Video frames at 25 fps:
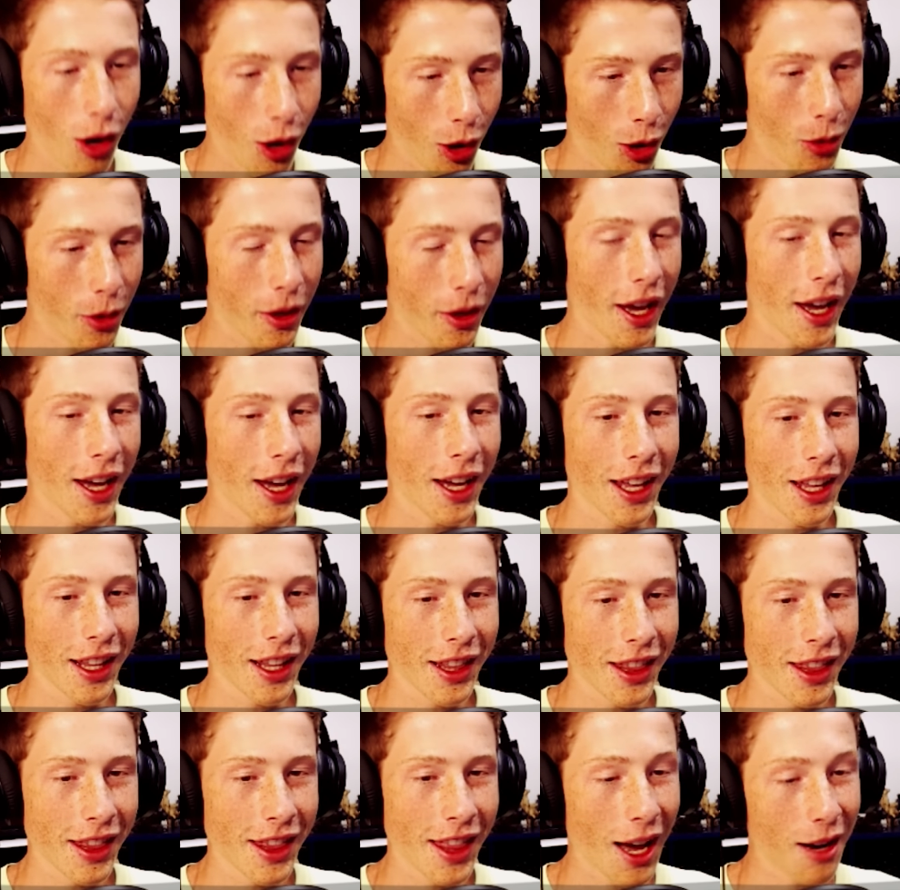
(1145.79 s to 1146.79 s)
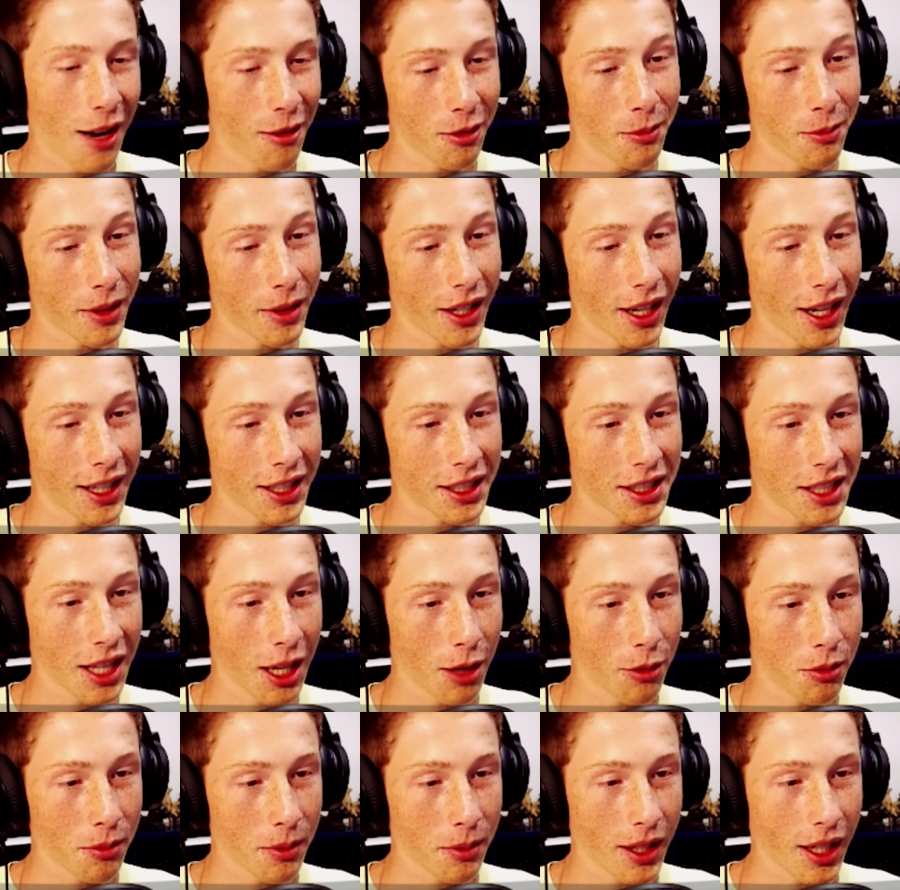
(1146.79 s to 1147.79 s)
Okay, that would be nice.
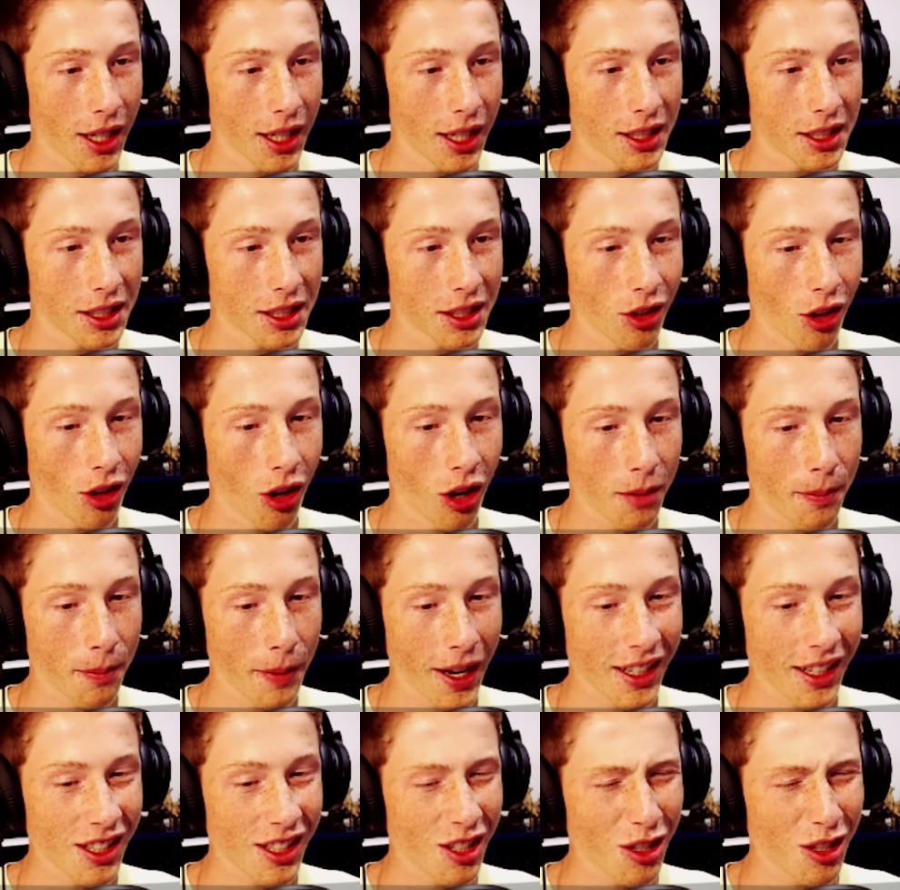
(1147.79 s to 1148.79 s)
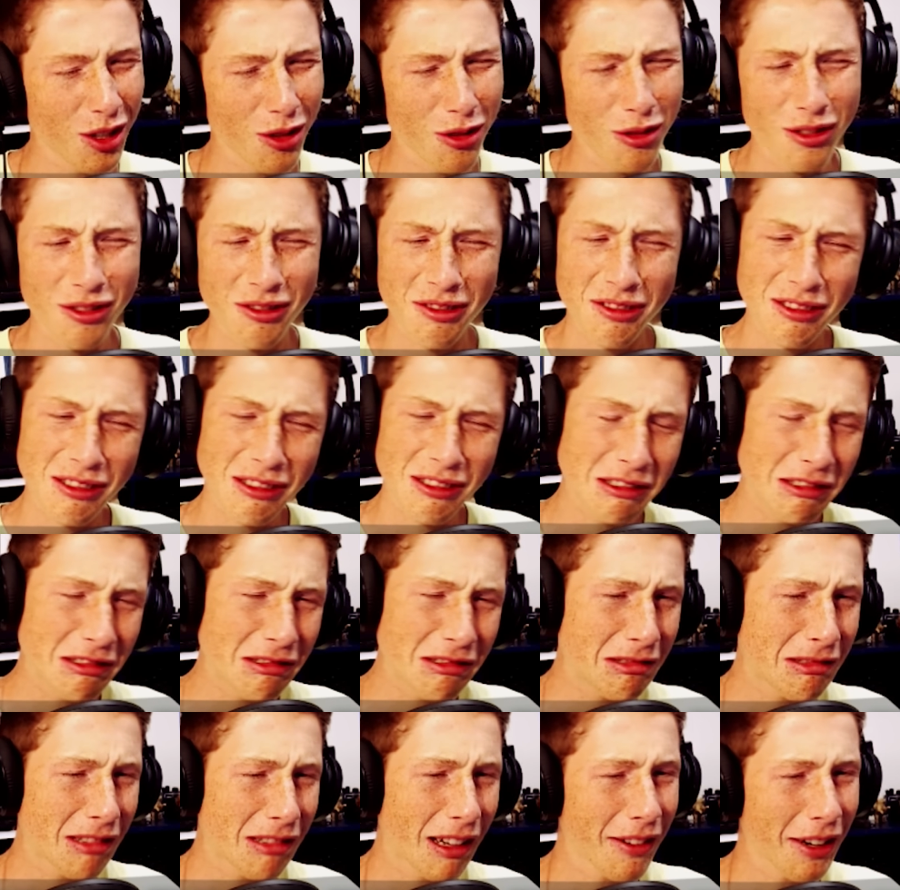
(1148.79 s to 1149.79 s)
That would be nice. Knockback 2.
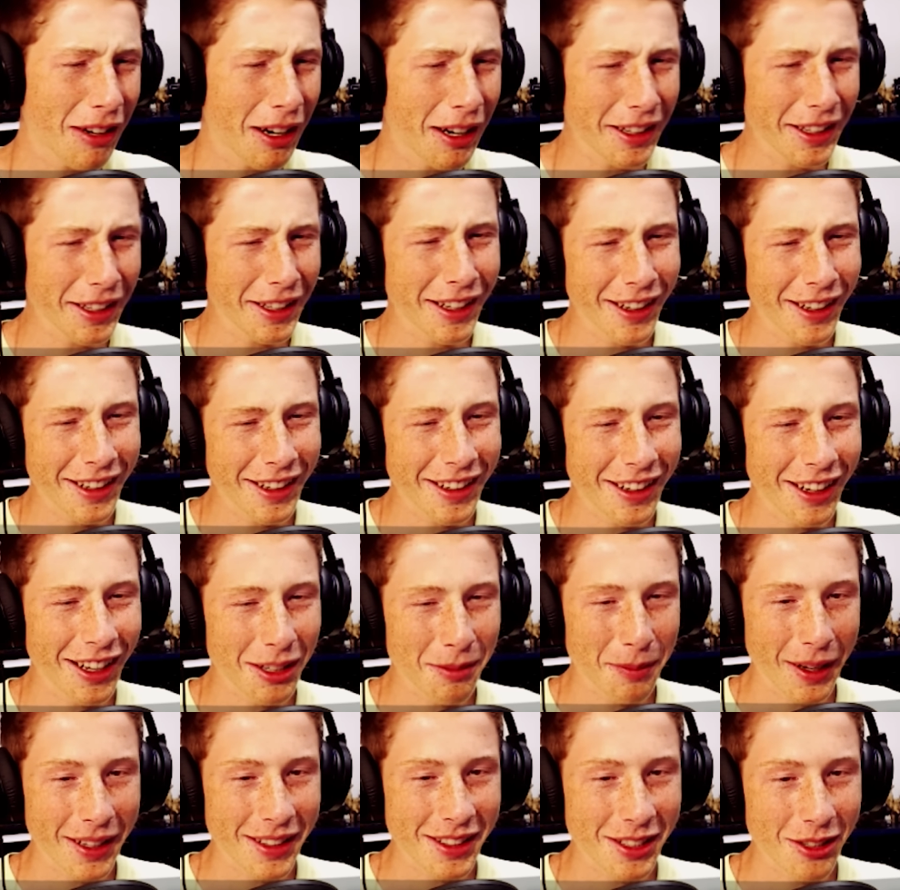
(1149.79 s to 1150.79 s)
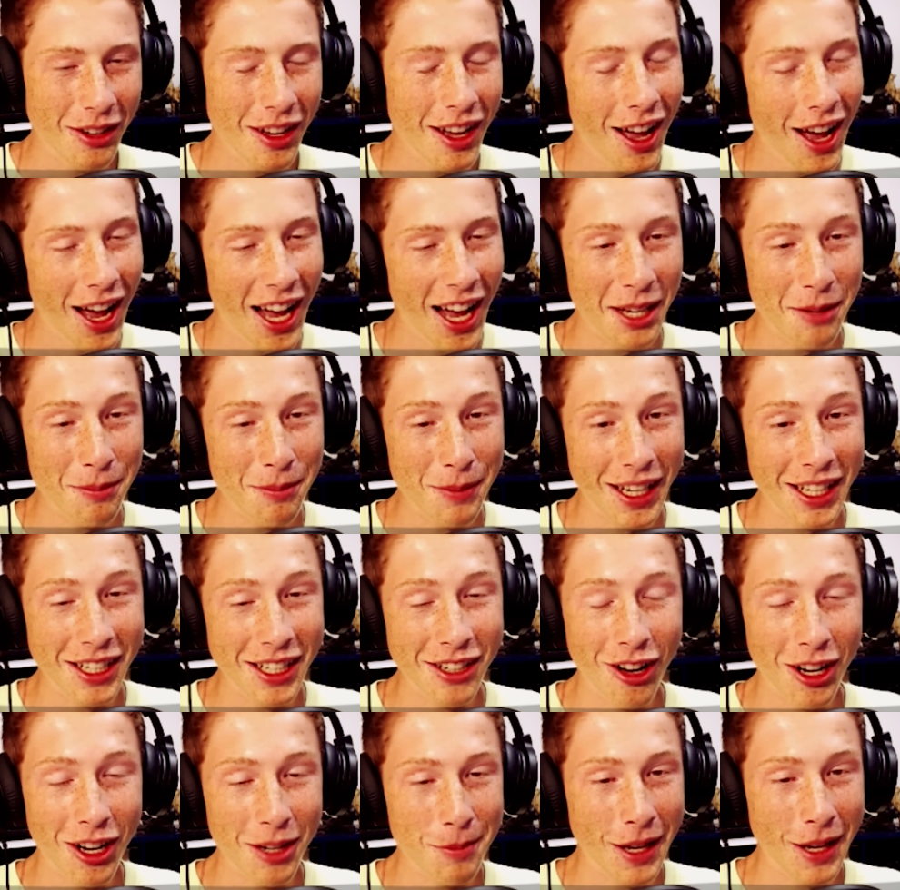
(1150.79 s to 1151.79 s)
Oh, I've already got a knockback 2. I can make
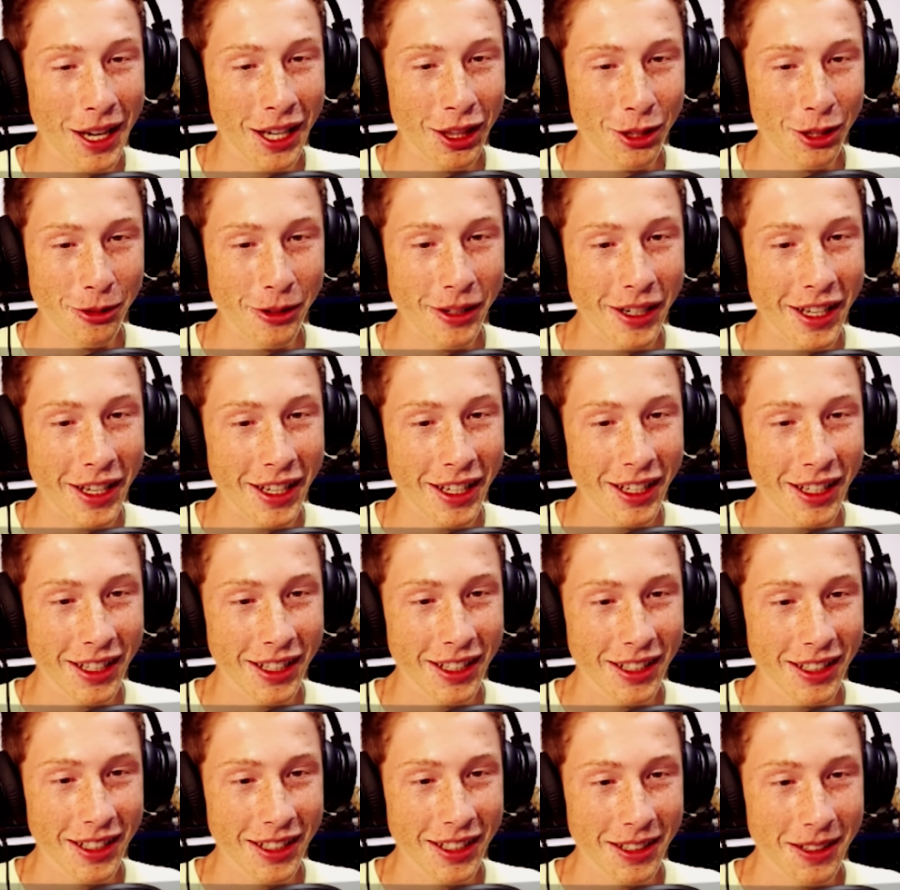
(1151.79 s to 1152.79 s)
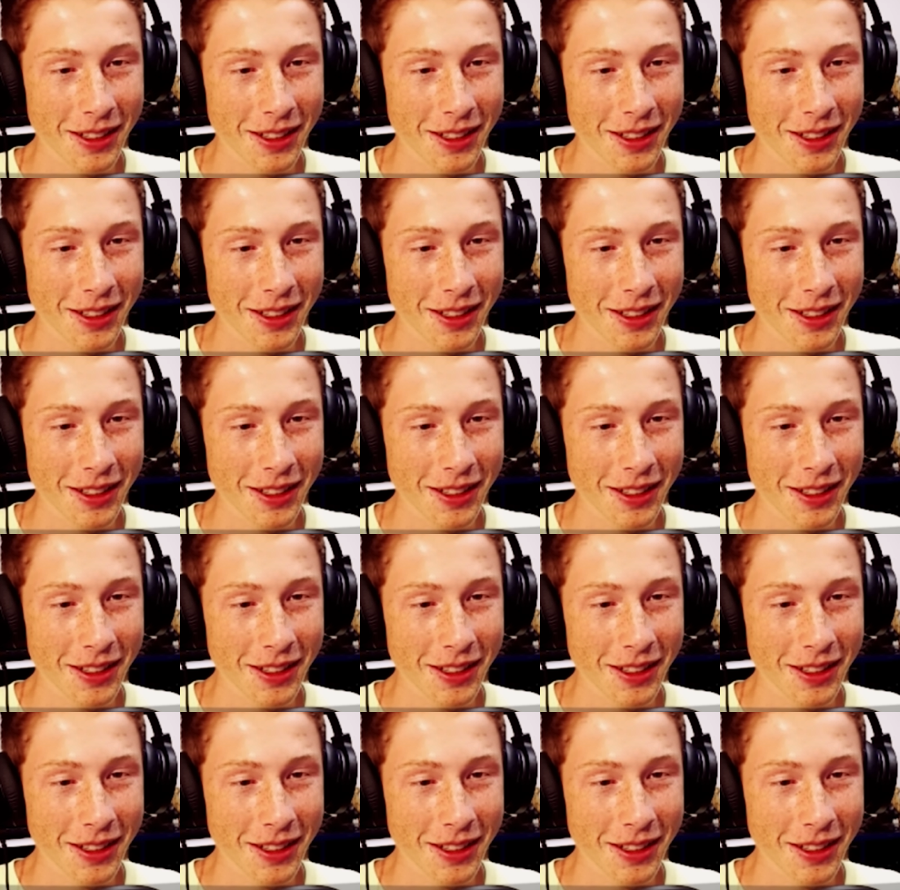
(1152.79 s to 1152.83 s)
it knockback 3.